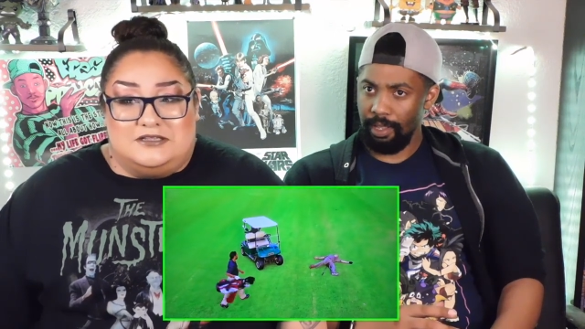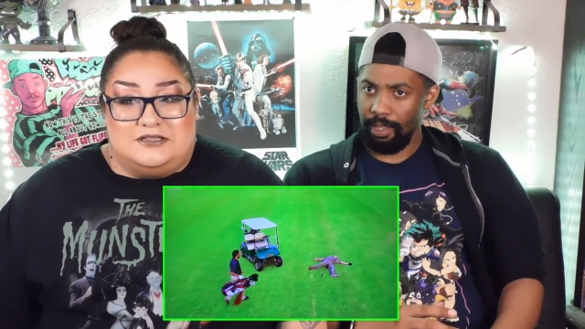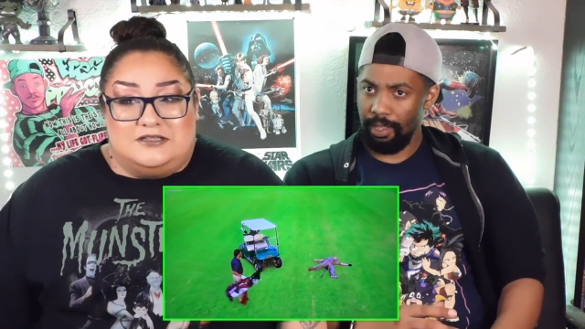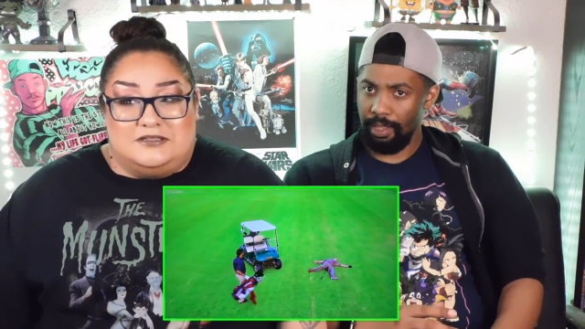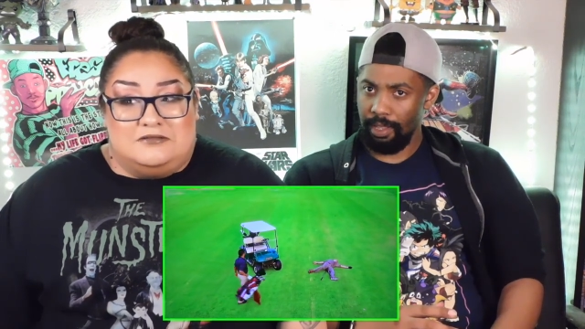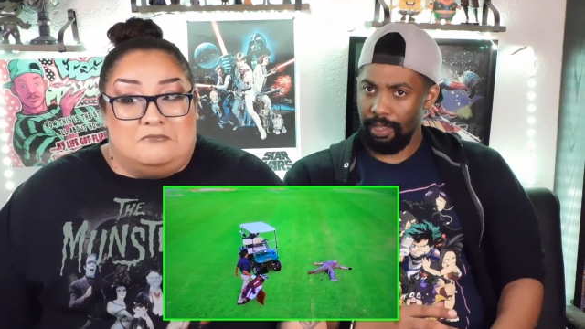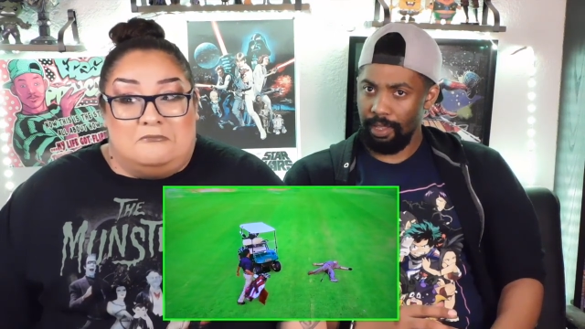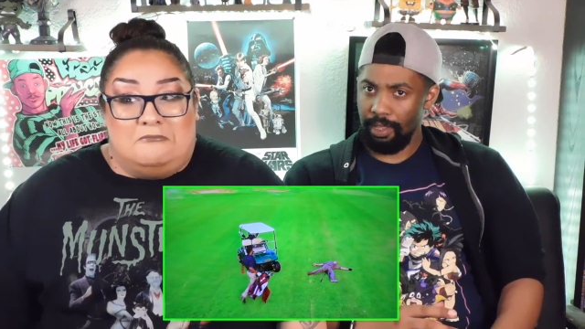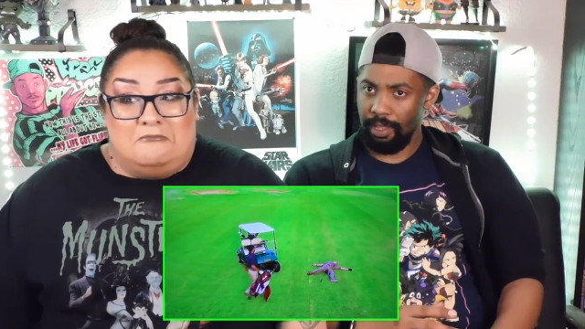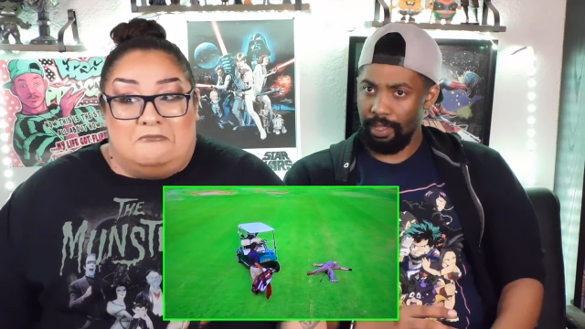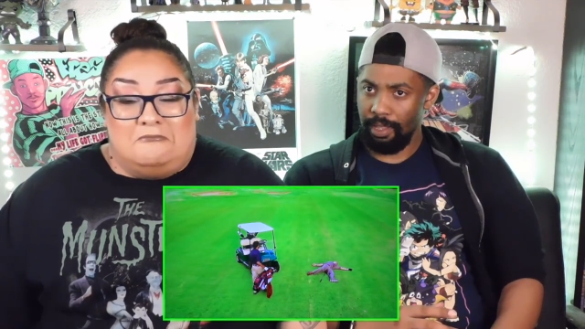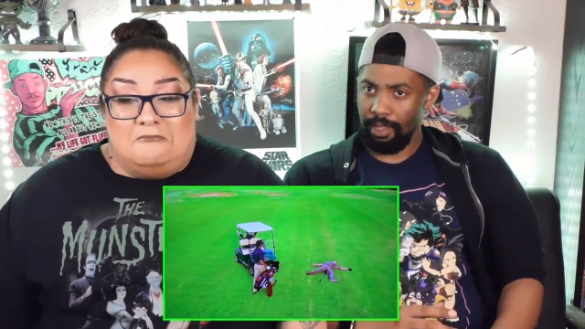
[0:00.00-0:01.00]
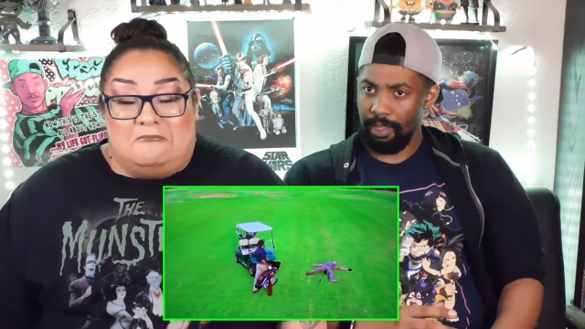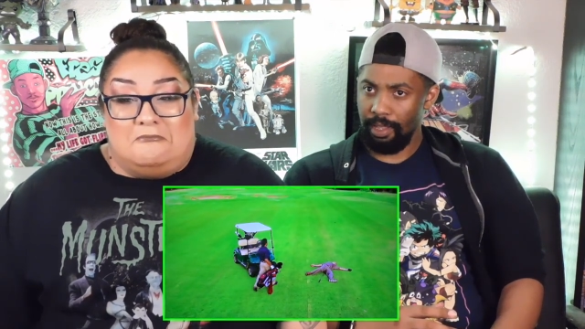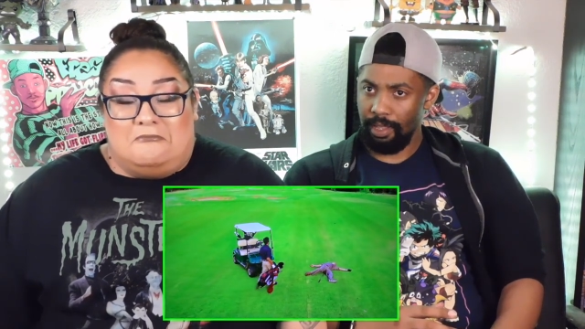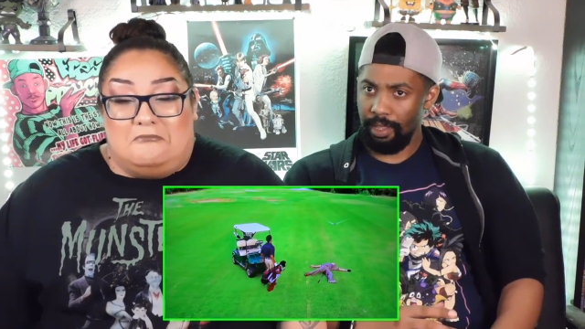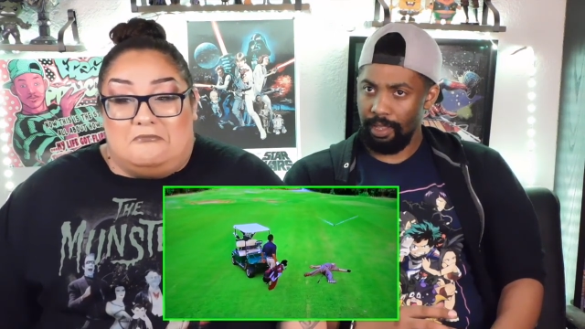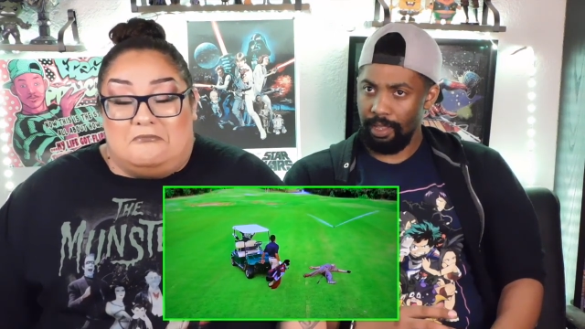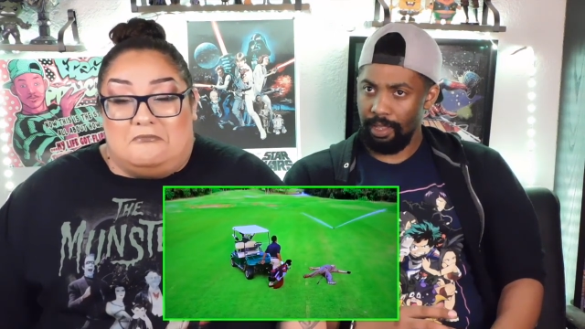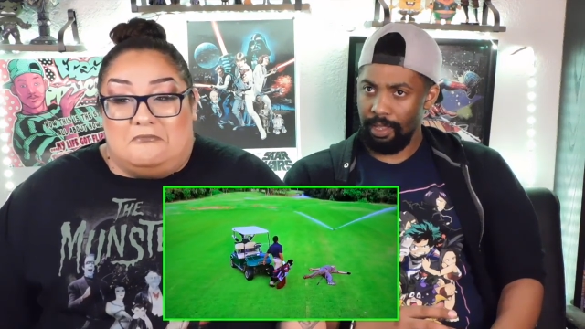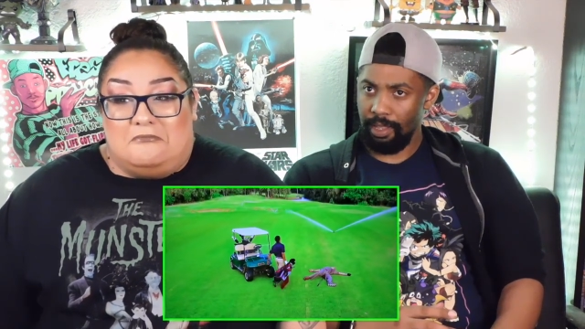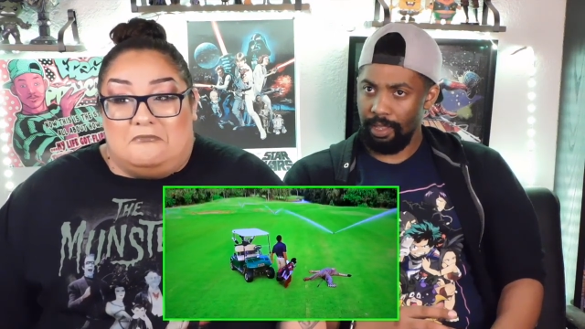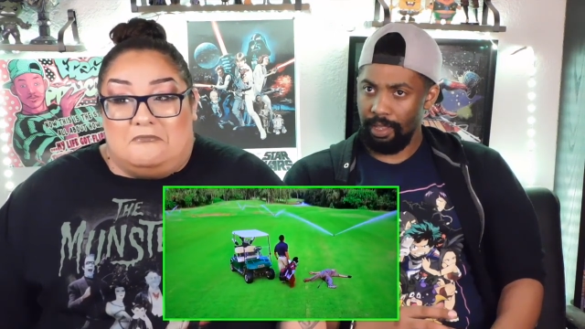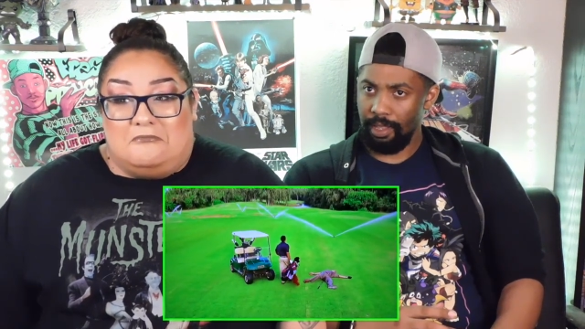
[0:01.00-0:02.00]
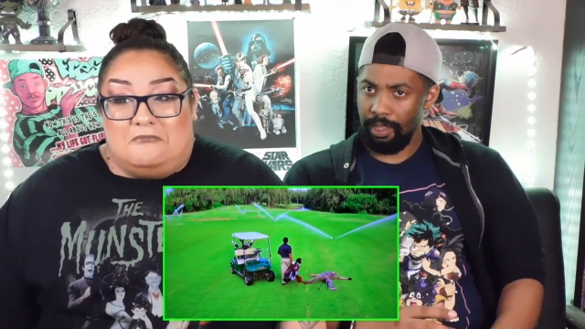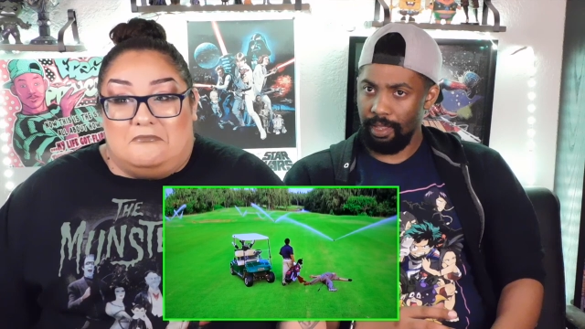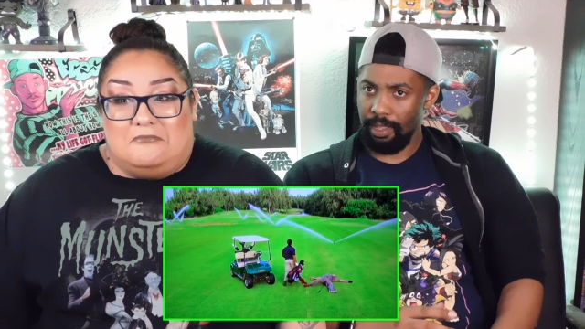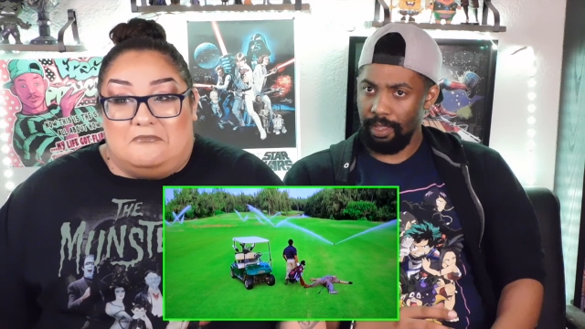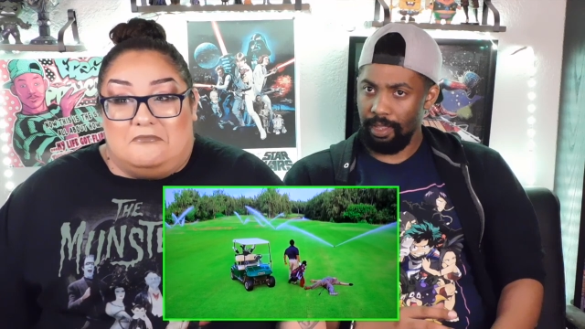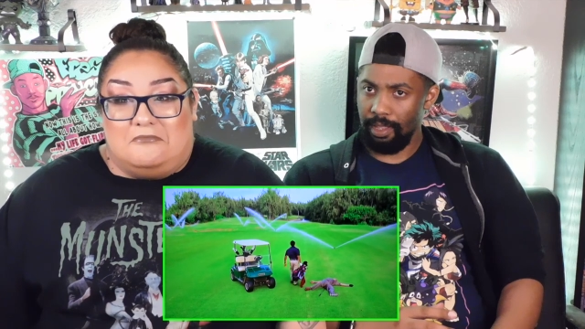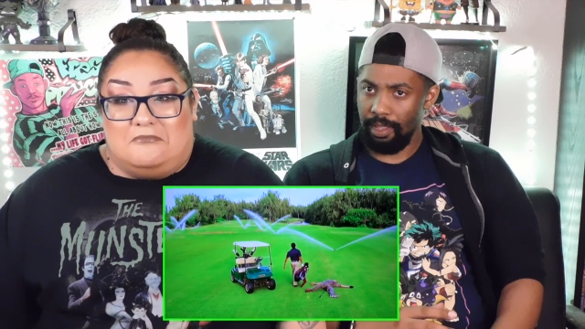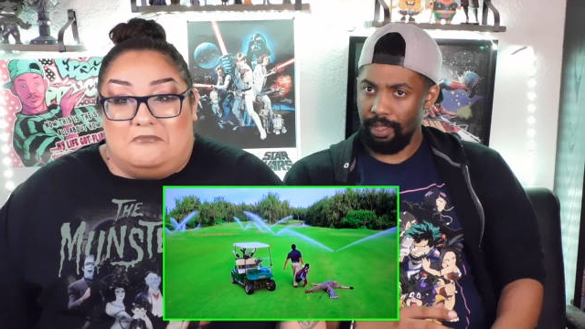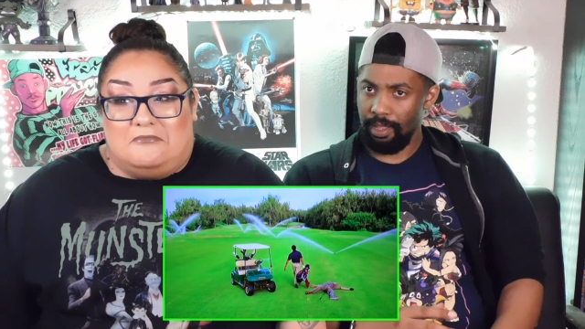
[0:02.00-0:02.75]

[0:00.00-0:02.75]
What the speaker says: (silence)